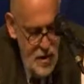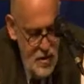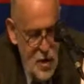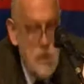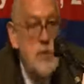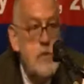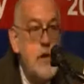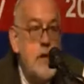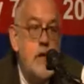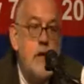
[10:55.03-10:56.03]
not
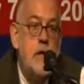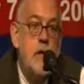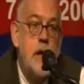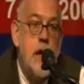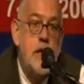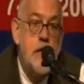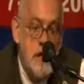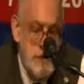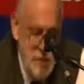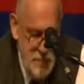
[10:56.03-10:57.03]
only
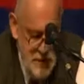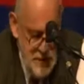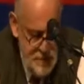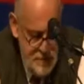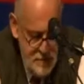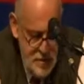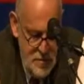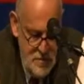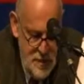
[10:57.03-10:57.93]
anti Semitism,